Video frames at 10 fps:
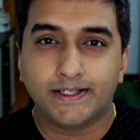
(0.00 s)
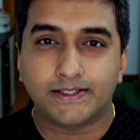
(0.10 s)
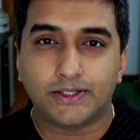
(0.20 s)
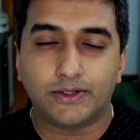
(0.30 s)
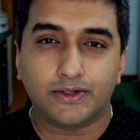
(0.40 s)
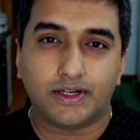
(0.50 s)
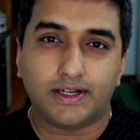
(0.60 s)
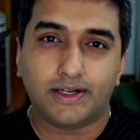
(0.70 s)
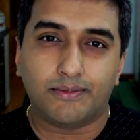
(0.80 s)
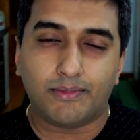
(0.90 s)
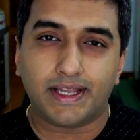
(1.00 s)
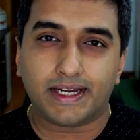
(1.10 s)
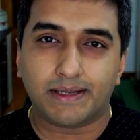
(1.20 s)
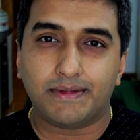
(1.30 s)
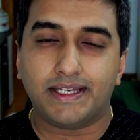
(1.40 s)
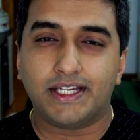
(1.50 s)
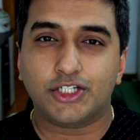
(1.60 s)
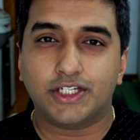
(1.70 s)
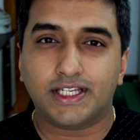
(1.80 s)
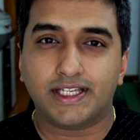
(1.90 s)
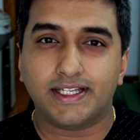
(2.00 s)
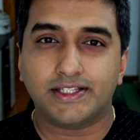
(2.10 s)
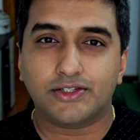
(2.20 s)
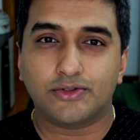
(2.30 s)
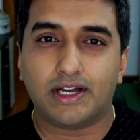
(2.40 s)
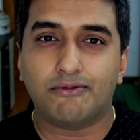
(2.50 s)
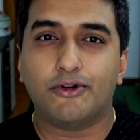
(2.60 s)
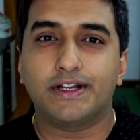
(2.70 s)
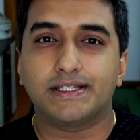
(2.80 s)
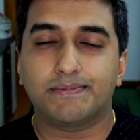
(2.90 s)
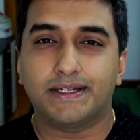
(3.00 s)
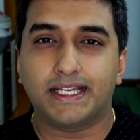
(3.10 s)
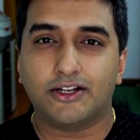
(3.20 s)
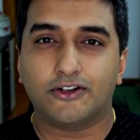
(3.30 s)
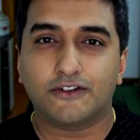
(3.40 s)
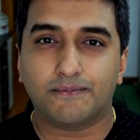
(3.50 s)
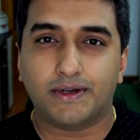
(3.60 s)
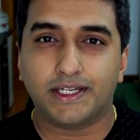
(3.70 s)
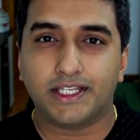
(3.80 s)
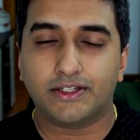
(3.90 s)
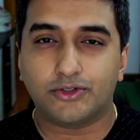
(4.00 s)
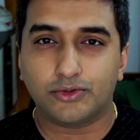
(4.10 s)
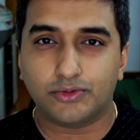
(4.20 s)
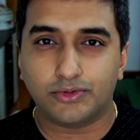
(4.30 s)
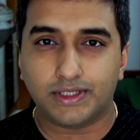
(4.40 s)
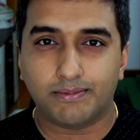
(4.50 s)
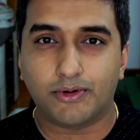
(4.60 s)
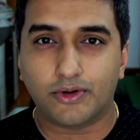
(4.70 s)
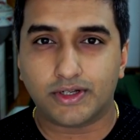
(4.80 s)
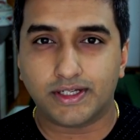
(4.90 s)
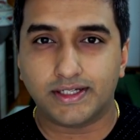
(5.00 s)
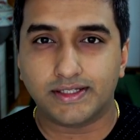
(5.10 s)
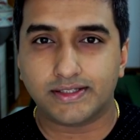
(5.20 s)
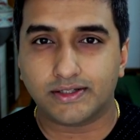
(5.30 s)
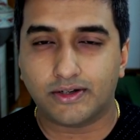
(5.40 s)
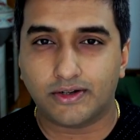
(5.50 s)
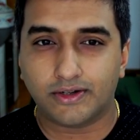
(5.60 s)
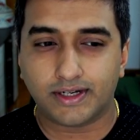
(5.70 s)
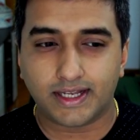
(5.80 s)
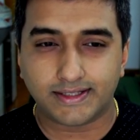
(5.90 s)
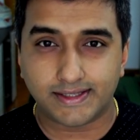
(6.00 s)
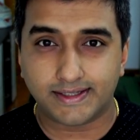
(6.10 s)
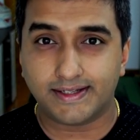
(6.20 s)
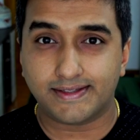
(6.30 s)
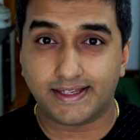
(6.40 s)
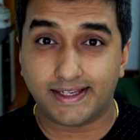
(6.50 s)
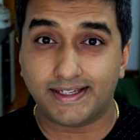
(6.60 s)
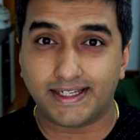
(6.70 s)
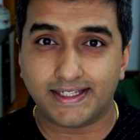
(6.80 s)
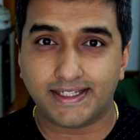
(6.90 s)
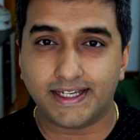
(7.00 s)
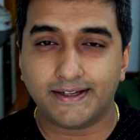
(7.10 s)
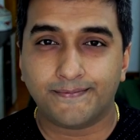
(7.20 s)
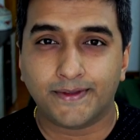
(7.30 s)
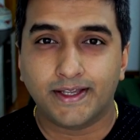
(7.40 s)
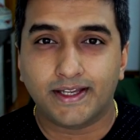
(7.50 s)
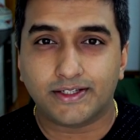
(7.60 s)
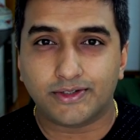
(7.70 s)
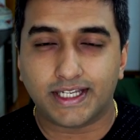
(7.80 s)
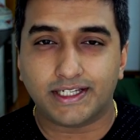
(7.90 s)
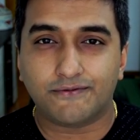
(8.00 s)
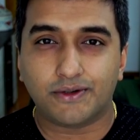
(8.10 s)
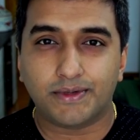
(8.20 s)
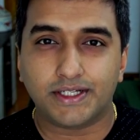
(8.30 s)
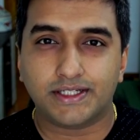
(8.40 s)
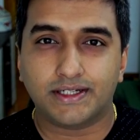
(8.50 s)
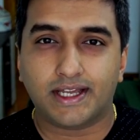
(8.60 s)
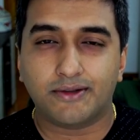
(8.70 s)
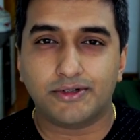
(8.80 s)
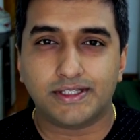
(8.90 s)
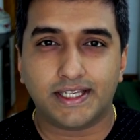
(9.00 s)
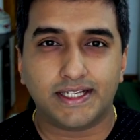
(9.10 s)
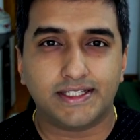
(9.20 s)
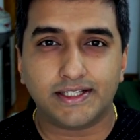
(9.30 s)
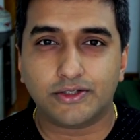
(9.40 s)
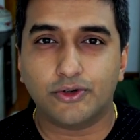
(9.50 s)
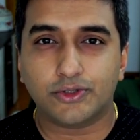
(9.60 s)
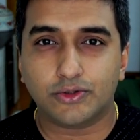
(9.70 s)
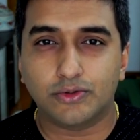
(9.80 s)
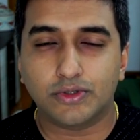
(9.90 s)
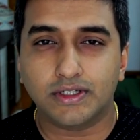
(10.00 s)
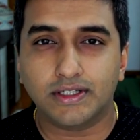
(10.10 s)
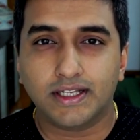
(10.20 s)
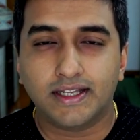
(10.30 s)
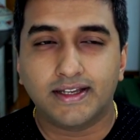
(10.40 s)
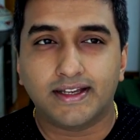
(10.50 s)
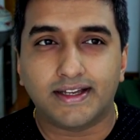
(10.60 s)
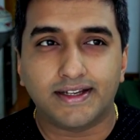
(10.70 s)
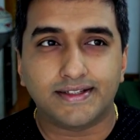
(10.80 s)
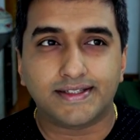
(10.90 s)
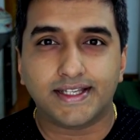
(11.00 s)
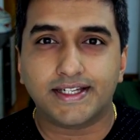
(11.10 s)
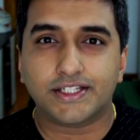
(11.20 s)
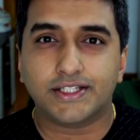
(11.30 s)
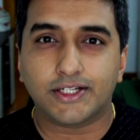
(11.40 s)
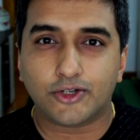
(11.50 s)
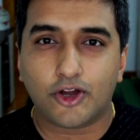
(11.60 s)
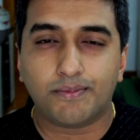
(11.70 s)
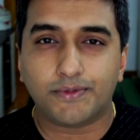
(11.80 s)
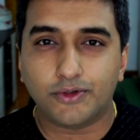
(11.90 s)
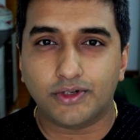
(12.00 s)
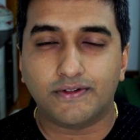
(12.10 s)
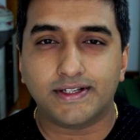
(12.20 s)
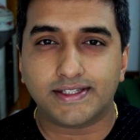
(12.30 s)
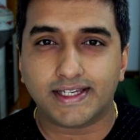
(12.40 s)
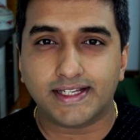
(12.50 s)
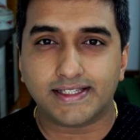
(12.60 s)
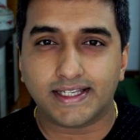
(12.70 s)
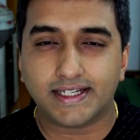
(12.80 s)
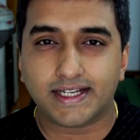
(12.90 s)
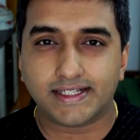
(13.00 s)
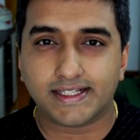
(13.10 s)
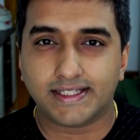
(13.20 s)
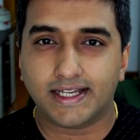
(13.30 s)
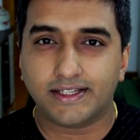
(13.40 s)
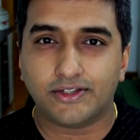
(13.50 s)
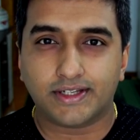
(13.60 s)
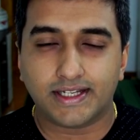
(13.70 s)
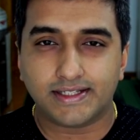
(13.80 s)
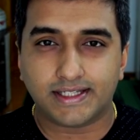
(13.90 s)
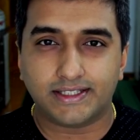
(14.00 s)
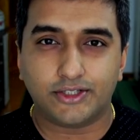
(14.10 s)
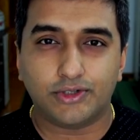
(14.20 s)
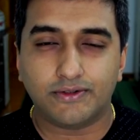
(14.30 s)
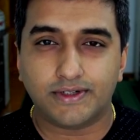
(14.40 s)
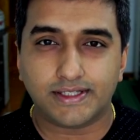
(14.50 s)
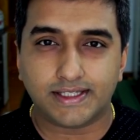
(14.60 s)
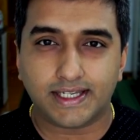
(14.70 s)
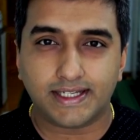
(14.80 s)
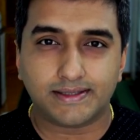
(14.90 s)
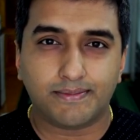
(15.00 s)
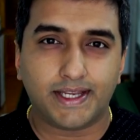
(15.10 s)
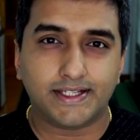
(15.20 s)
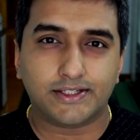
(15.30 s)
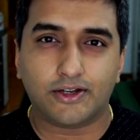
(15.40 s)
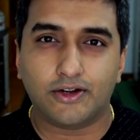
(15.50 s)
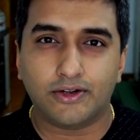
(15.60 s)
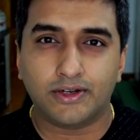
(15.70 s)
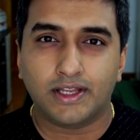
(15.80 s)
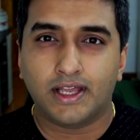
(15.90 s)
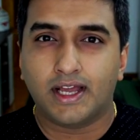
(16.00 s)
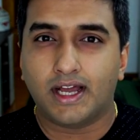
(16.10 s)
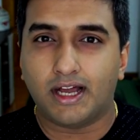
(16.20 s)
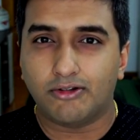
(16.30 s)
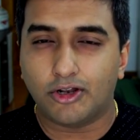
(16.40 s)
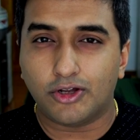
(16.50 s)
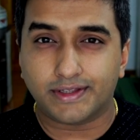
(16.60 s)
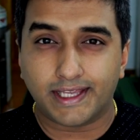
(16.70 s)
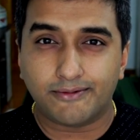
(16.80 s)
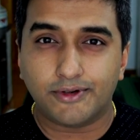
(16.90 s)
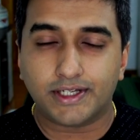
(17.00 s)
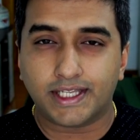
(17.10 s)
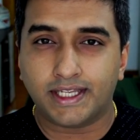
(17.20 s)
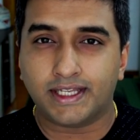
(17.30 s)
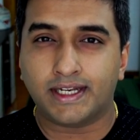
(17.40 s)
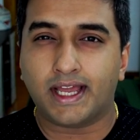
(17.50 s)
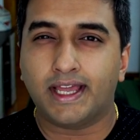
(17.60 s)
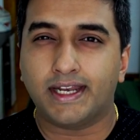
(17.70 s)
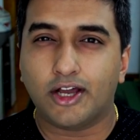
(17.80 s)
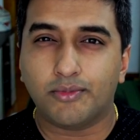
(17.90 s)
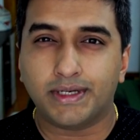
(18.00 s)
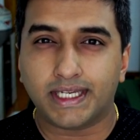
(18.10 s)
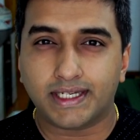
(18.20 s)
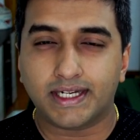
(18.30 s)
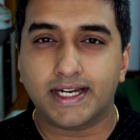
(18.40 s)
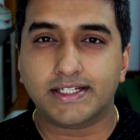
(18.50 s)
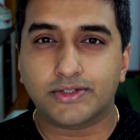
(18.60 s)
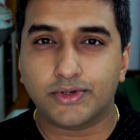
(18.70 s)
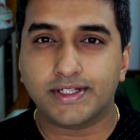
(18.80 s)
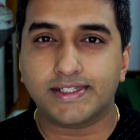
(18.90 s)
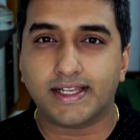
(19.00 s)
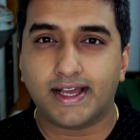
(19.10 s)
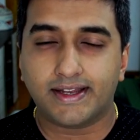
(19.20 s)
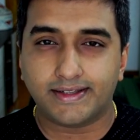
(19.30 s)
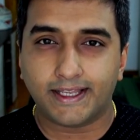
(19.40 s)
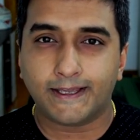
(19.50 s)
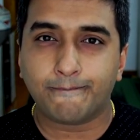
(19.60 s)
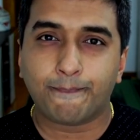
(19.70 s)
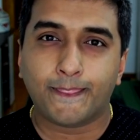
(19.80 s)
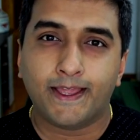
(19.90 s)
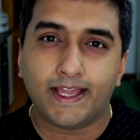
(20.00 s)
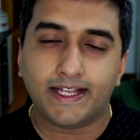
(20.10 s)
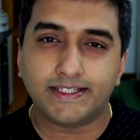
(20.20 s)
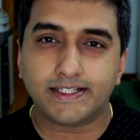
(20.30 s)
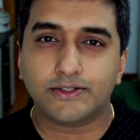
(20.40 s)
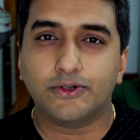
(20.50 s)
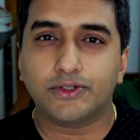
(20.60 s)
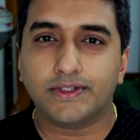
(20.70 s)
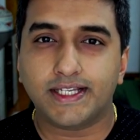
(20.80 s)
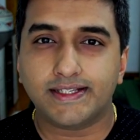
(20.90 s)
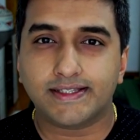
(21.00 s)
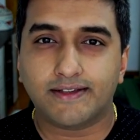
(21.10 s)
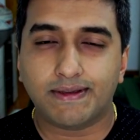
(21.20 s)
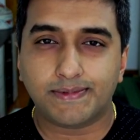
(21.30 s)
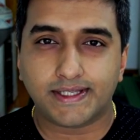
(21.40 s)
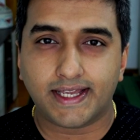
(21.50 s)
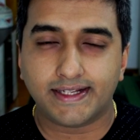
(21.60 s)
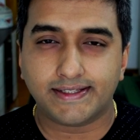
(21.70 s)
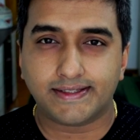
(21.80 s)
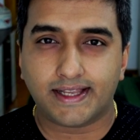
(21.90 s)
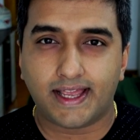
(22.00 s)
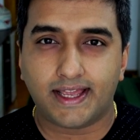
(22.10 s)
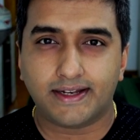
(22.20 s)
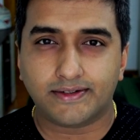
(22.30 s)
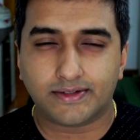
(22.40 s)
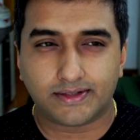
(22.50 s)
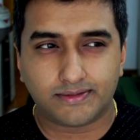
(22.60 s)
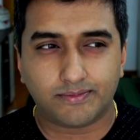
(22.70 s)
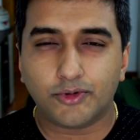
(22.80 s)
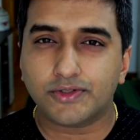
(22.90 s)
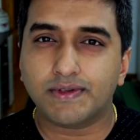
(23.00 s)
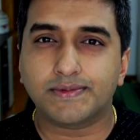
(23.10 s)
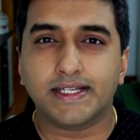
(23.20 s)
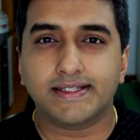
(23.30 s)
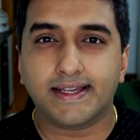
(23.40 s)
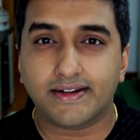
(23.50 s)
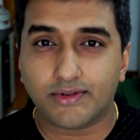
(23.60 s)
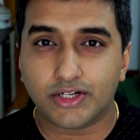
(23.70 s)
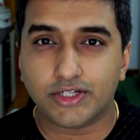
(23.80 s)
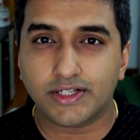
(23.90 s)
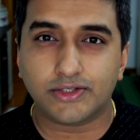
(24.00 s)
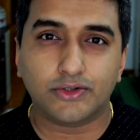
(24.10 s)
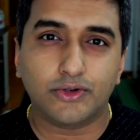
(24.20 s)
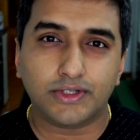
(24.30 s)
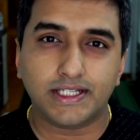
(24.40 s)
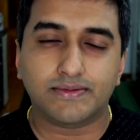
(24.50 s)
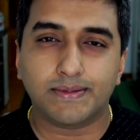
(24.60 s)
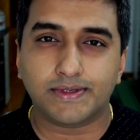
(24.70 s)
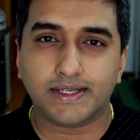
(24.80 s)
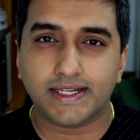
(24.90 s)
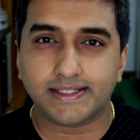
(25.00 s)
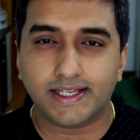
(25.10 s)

So uh, my recommendation is to avoid spending a lot of money to the brokers or assistants in India to get information. I would say just go to Google. Uh, search the top universities in Kazakhstan. You can see the universities based on how long they're working and, and how many international students are there. And just go to these websites, and most websites are in Russian, so go to these websites.